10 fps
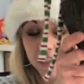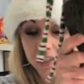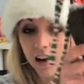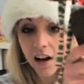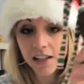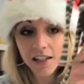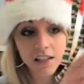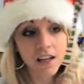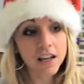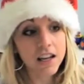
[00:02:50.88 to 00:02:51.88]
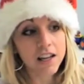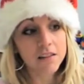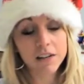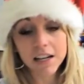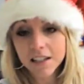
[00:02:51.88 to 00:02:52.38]
height,
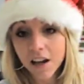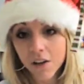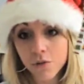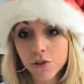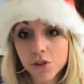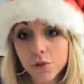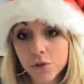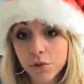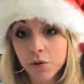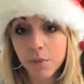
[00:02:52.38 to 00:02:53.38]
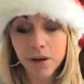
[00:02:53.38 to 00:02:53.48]
lets light through the stall, a bit of